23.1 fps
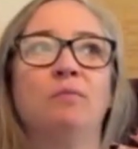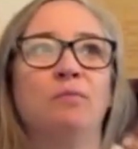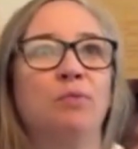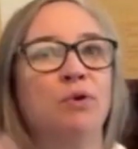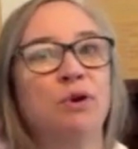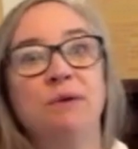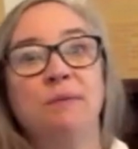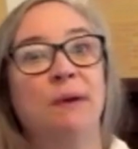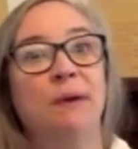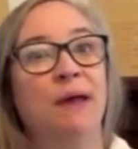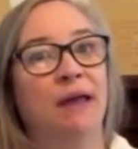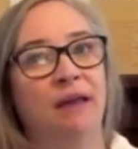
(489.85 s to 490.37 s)

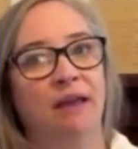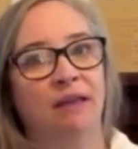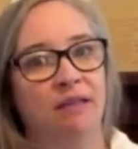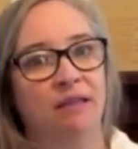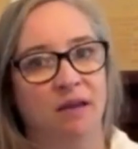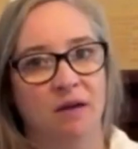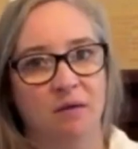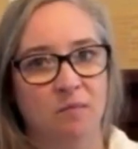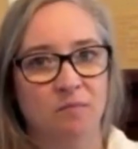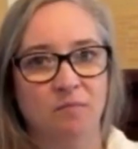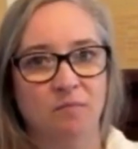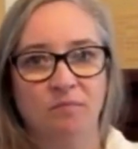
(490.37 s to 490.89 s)
prepaying
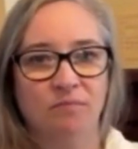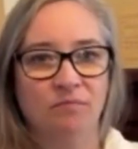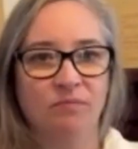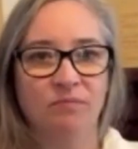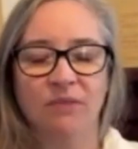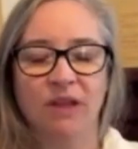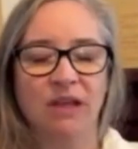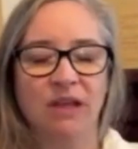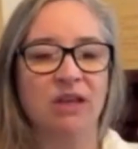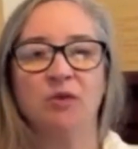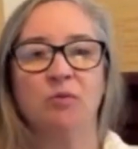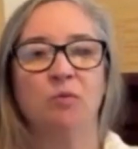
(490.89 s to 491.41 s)
them
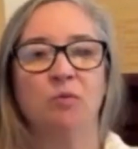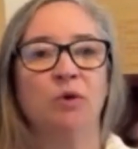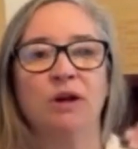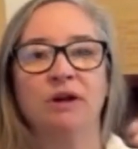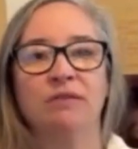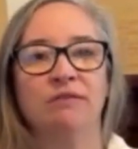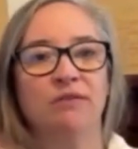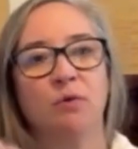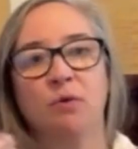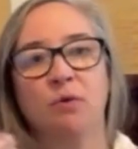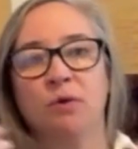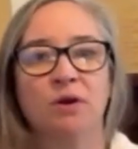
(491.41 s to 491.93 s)
like you would
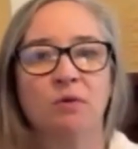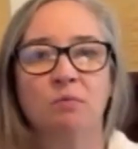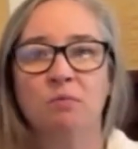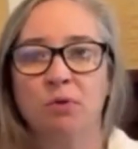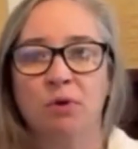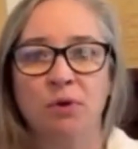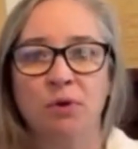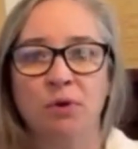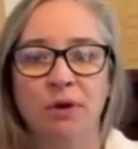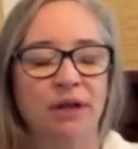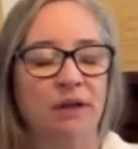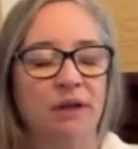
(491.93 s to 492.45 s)
if you were an
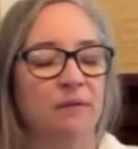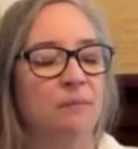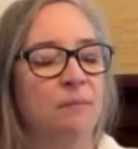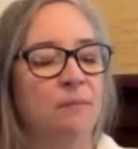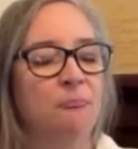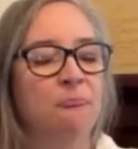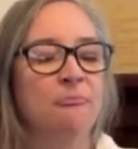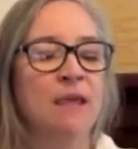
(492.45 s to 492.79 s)
employee.